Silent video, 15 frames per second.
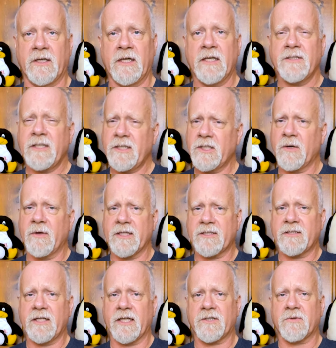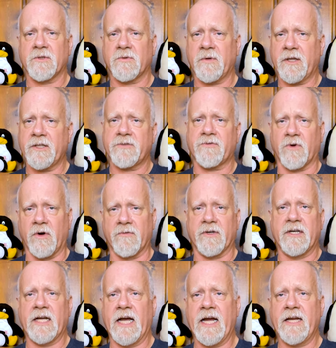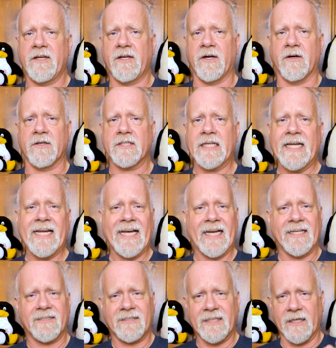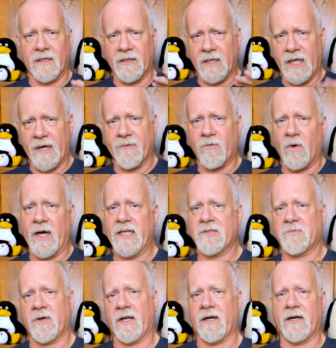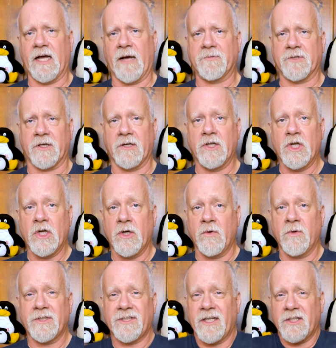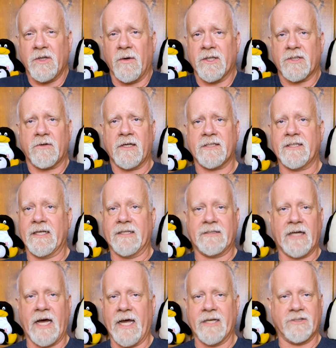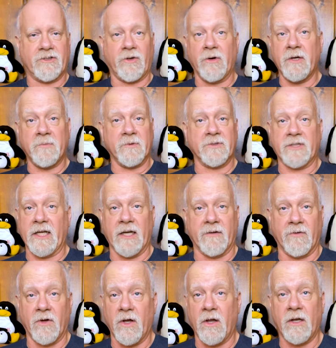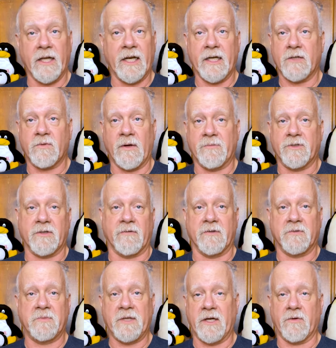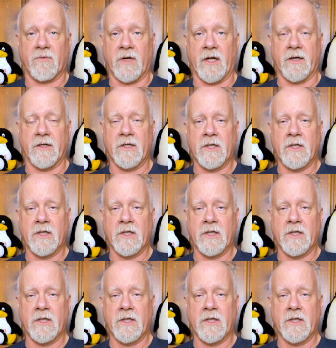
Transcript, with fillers: CentOS 6 was with us for over 9 years and has seen a lot of widespread adoption, with CentOS cresting as high as 30% of all Linux web servers being run.